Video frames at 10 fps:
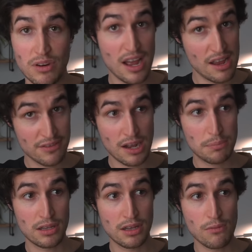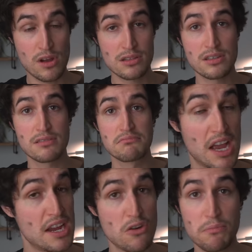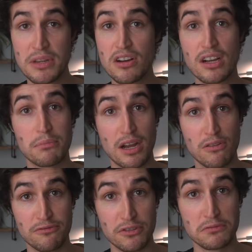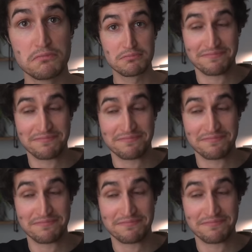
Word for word: when I have a couple little ones, I ain't gonna be cooking my own food.